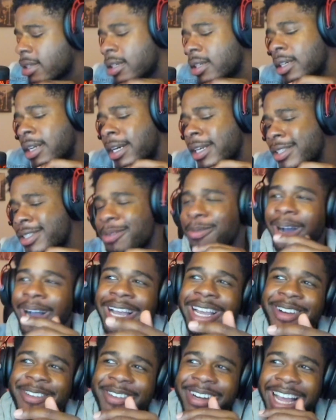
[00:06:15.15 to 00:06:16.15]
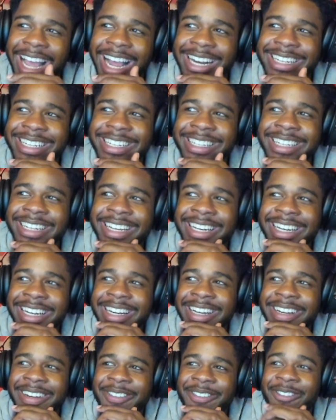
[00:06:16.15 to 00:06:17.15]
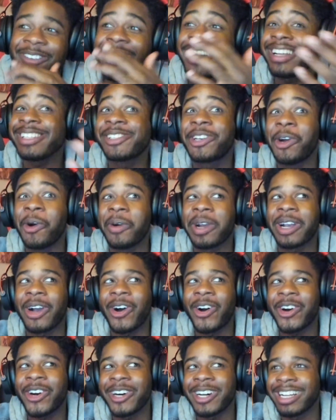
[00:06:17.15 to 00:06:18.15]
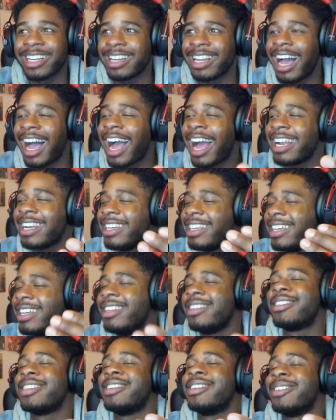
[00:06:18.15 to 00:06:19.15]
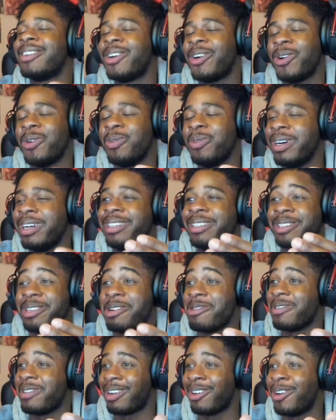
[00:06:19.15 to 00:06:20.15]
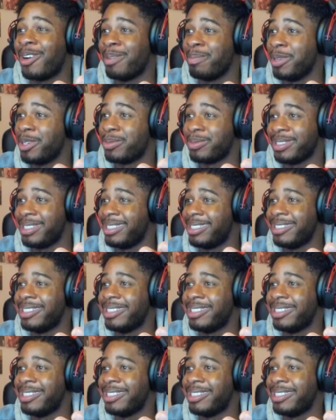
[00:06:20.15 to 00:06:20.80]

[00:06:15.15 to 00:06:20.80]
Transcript: a good answer. Why he reacting? What is going on? I need to know what is going on between